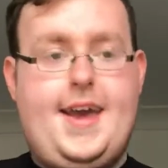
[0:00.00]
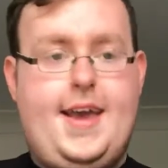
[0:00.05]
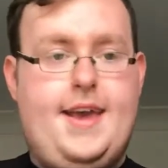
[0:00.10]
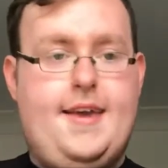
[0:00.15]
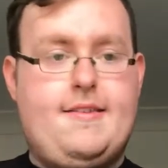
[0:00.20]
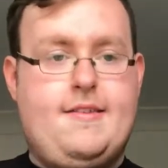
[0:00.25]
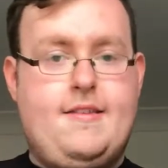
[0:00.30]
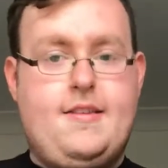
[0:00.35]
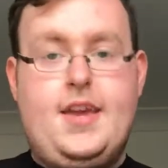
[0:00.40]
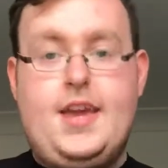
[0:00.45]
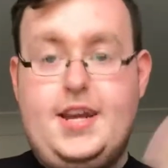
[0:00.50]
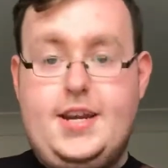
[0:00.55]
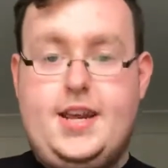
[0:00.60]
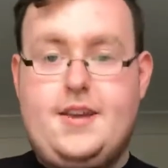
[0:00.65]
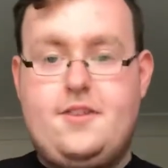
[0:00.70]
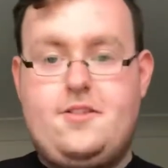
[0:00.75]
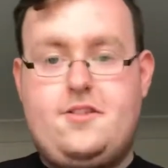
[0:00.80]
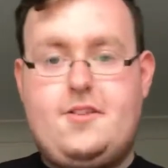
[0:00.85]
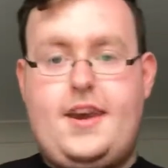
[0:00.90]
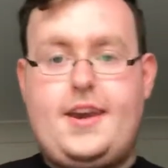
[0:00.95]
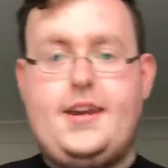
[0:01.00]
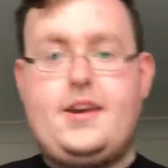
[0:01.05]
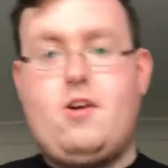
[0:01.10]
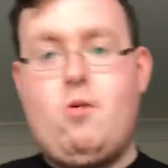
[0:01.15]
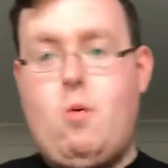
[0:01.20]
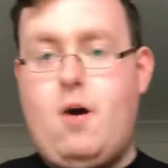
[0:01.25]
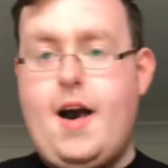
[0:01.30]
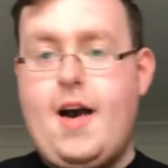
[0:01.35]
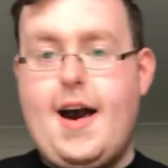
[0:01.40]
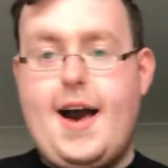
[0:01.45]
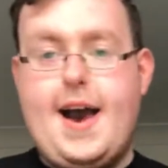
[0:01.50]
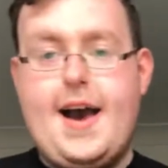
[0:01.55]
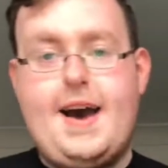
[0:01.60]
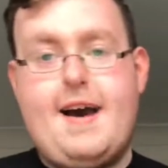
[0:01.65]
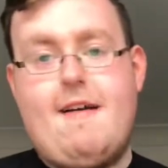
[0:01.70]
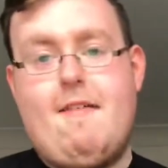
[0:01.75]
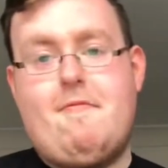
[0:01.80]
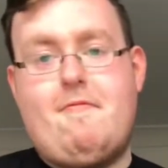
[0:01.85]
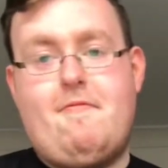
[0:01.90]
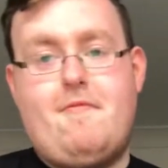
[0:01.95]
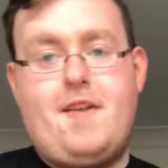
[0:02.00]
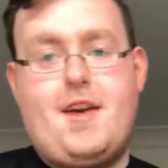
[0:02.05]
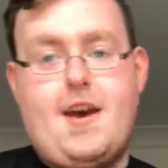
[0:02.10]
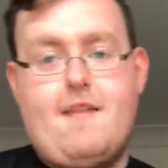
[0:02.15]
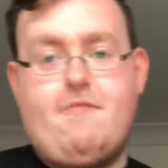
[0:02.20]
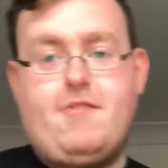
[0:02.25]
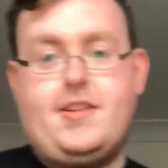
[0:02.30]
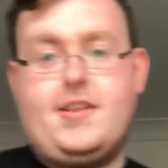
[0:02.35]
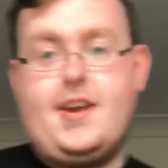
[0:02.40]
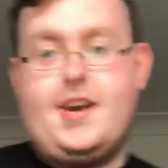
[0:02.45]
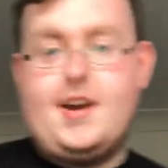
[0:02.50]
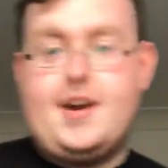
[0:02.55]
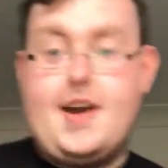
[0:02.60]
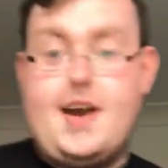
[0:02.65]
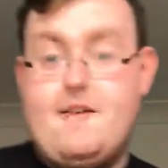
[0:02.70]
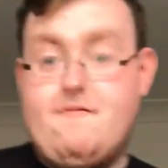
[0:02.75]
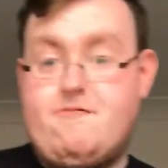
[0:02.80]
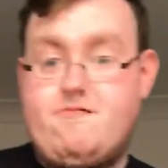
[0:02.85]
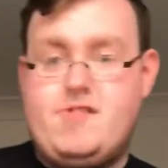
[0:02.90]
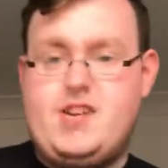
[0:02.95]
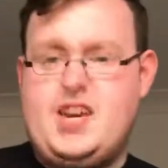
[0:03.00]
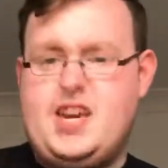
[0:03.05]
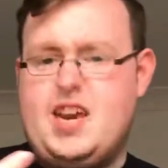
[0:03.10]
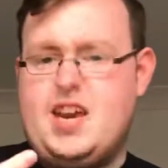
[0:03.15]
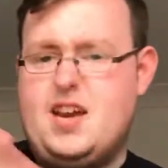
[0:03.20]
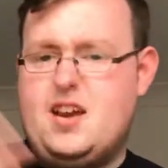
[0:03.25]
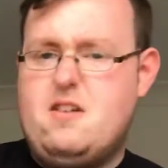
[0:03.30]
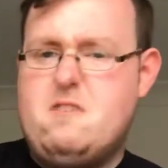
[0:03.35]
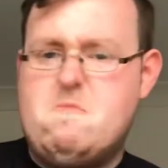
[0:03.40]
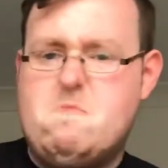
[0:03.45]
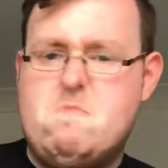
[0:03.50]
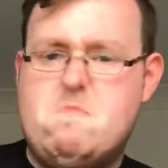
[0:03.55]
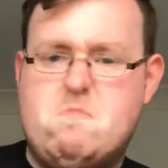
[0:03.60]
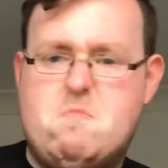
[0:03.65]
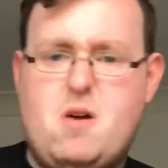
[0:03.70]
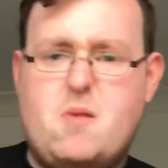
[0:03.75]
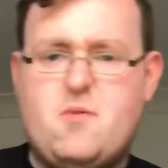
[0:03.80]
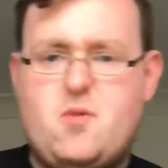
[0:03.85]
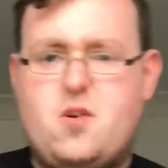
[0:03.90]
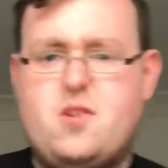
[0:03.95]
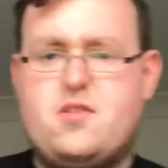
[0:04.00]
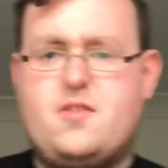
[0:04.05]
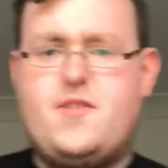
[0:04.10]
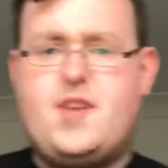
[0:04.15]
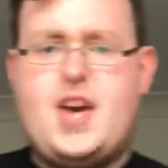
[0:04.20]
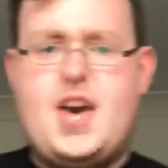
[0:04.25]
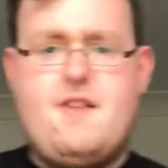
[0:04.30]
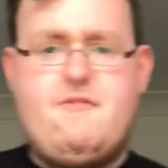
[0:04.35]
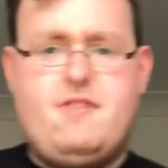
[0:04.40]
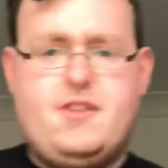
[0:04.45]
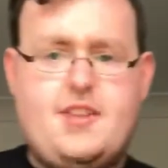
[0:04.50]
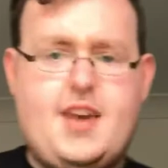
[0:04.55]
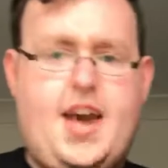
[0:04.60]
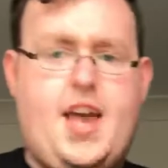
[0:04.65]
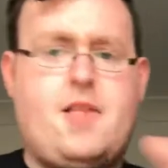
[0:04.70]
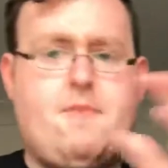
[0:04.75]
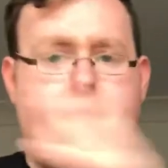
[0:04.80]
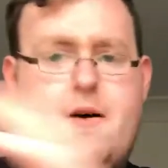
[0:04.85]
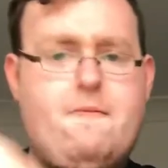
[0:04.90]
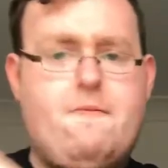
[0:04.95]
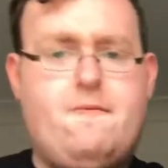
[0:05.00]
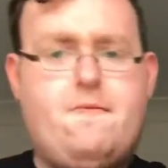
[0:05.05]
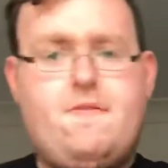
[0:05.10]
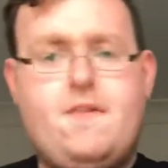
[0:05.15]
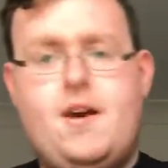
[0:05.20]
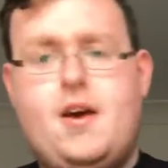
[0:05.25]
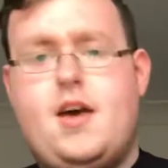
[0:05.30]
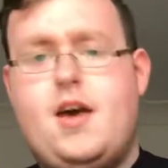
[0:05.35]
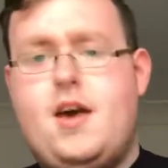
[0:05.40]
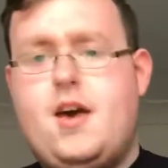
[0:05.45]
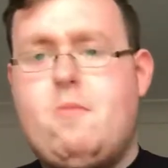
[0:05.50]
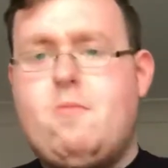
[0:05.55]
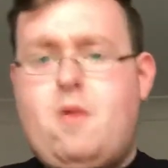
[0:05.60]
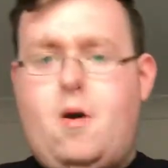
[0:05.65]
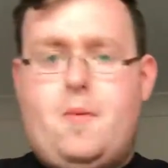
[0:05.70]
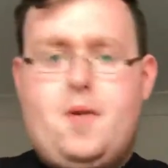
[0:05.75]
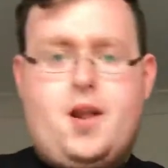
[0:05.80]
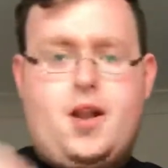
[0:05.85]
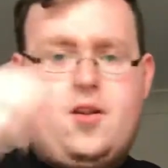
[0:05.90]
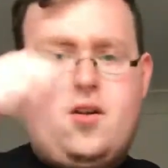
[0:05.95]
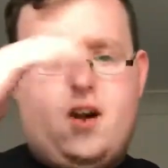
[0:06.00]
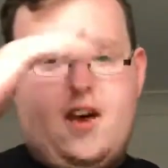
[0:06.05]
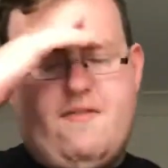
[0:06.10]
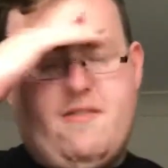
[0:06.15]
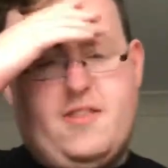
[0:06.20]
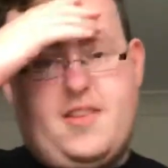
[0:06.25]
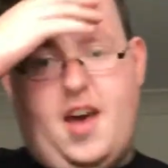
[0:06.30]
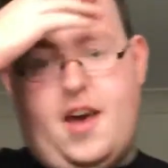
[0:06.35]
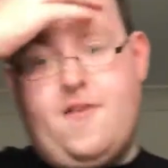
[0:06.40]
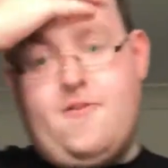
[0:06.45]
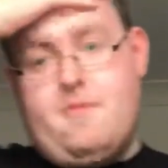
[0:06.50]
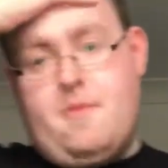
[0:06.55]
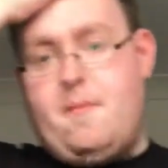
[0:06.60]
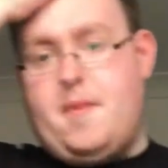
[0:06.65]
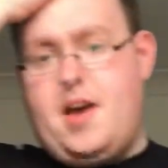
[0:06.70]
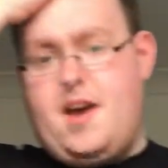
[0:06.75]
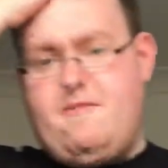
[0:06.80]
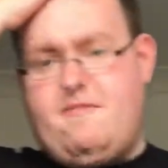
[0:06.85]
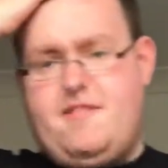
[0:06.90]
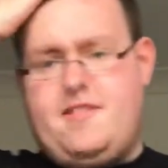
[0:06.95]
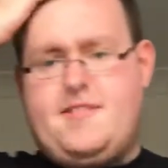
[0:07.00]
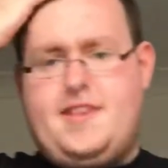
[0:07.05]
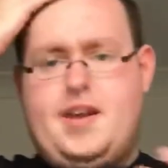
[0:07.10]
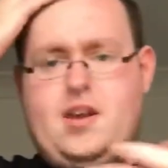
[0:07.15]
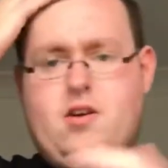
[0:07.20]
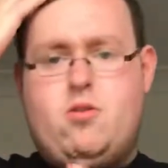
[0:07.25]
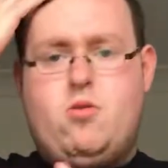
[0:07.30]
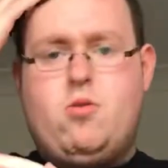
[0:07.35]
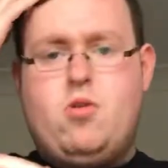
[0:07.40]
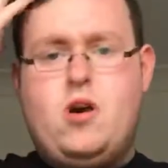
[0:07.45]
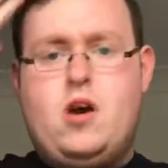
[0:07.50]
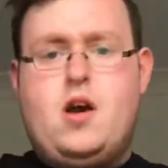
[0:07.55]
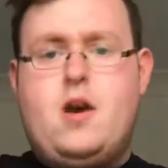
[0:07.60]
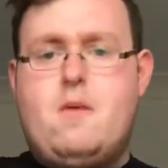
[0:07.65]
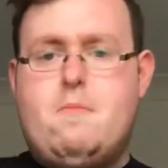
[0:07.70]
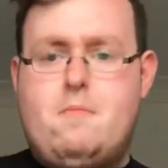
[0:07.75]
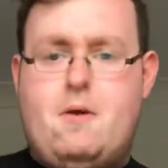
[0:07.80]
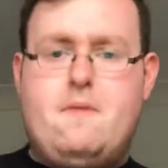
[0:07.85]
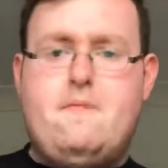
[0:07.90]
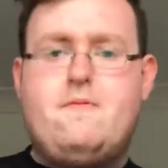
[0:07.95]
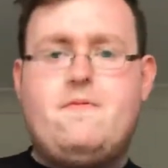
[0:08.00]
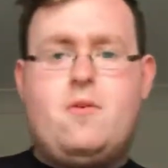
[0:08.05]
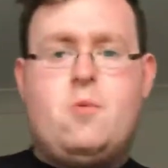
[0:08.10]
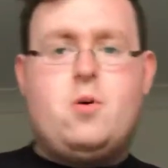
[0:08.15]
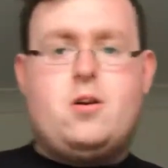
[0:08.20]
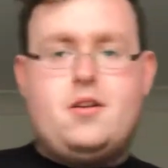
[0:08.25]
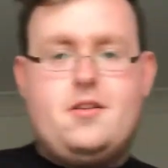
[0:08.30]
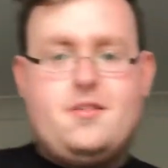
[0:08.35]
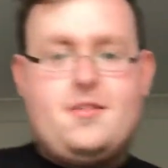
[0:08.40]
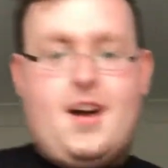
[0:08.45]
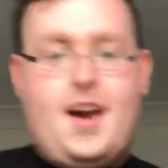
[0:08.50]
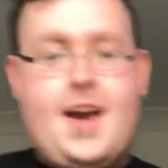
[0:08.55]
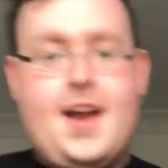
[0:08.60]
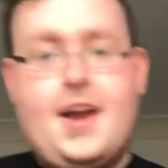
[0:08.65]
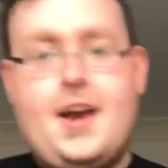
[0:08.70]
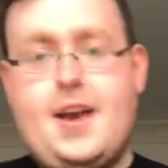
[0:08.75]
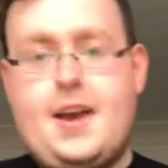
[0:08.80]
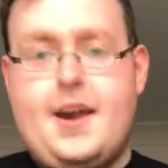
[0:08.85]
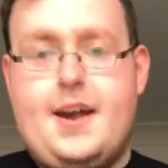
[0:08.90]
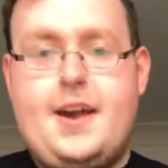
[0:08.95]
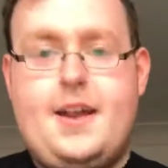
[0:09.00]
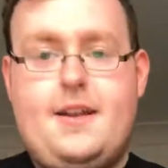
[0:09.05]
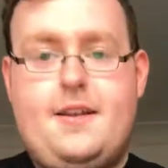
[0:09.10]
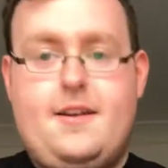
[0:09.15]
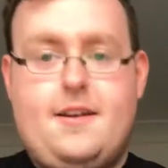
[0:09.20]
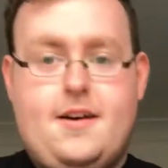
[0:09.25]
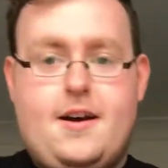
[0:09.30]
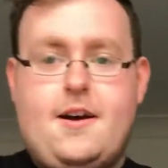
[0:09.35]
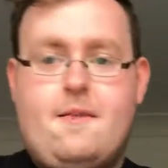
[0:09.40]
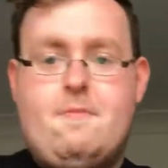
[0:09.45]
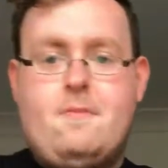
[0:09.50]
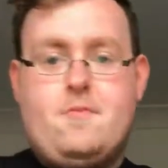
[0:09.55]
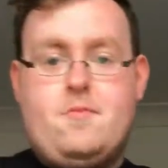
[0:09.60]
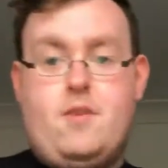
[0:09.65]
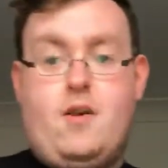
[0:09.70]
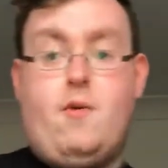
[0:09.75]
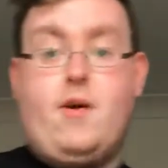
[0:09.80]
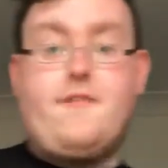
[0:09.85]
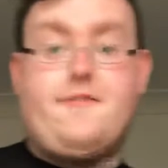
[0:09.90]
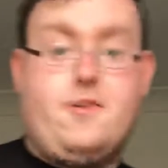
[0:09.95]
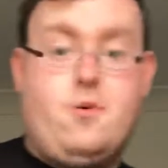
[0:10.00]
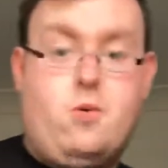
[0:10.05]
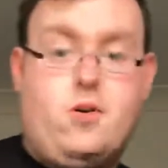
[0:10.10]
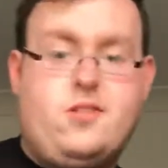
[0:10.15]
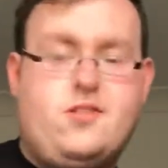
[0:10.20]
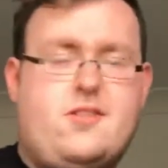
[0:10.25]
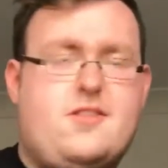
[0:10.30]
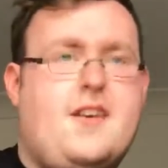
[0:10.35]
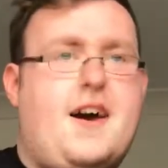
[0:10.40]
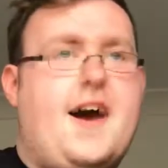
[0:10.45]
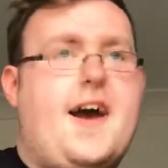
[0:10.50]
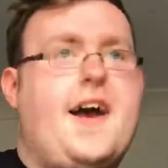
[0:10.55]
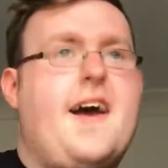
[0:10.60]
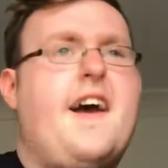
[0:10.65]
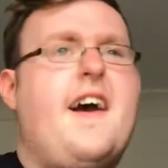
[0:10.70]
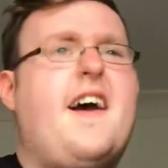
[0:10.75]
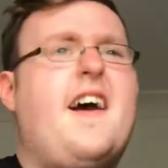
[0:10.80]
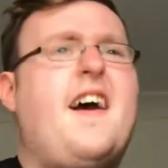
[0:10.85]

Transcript: It's an Indian takeaway I have every year, every month, or something, every day in the month. Probably not every day of the month, every single month, I want to say, and whatever you want to say.